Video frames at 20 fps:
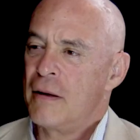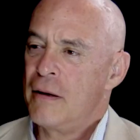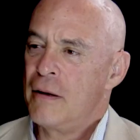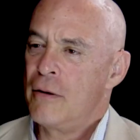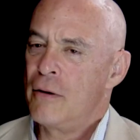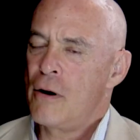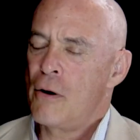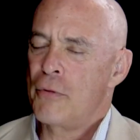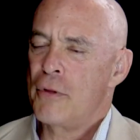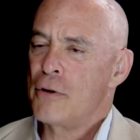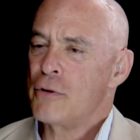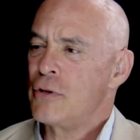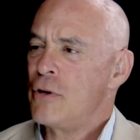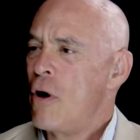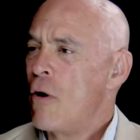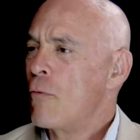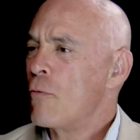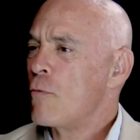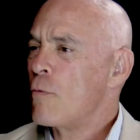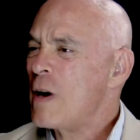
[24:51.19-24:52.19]
you know, there's
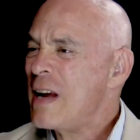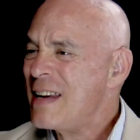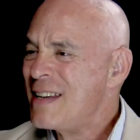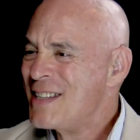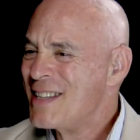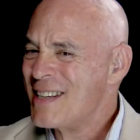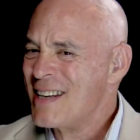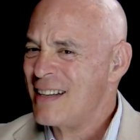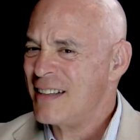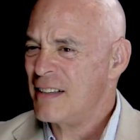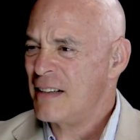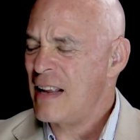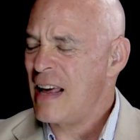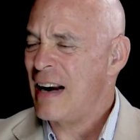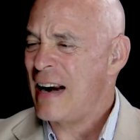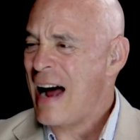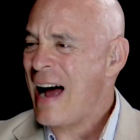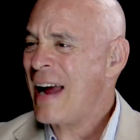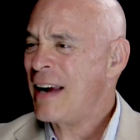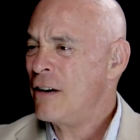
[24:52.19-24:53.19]
no reason
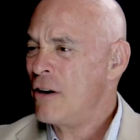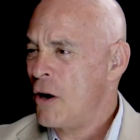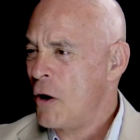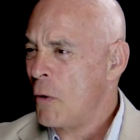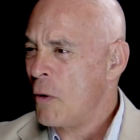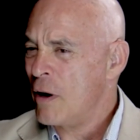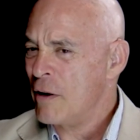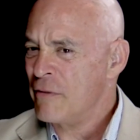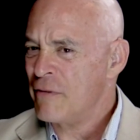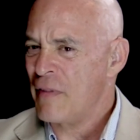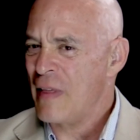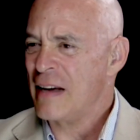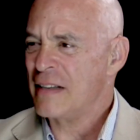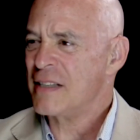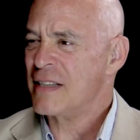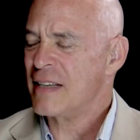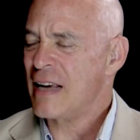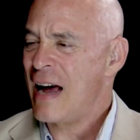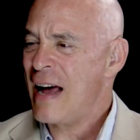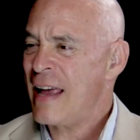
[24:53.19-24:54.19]
that I know of
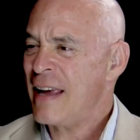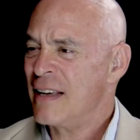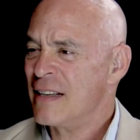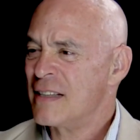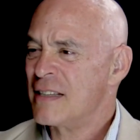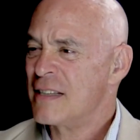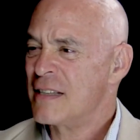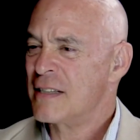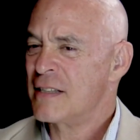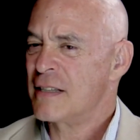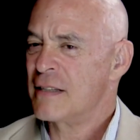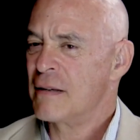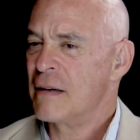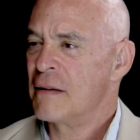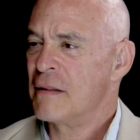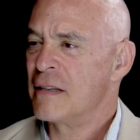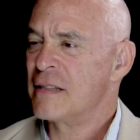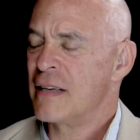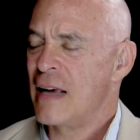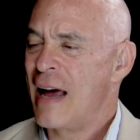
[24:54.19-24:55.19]
that science,
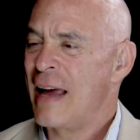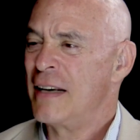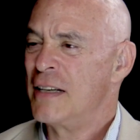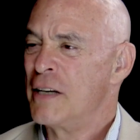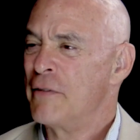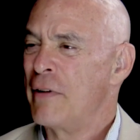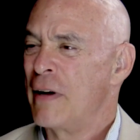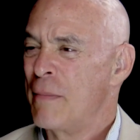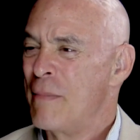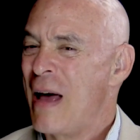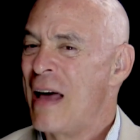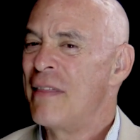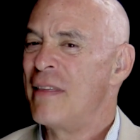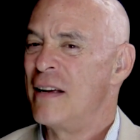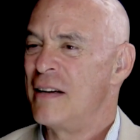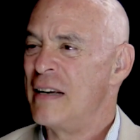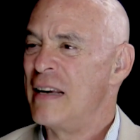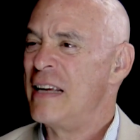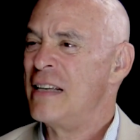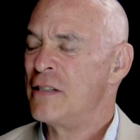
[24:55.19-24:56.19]
the scientific
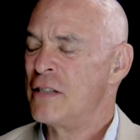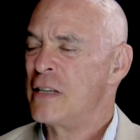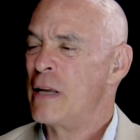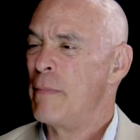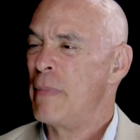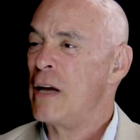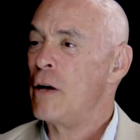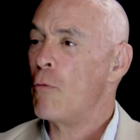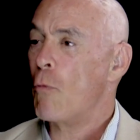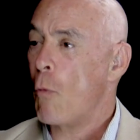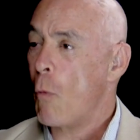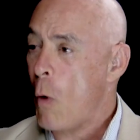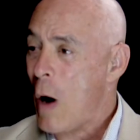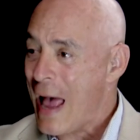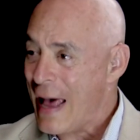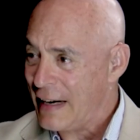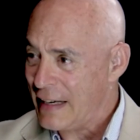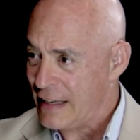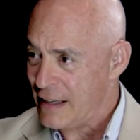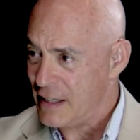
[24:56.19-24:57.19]
method, needs to be
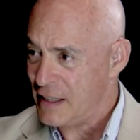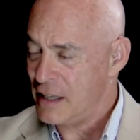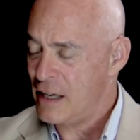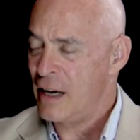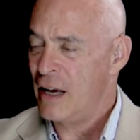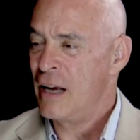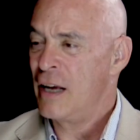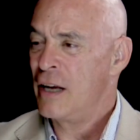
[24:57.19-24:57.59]
wedded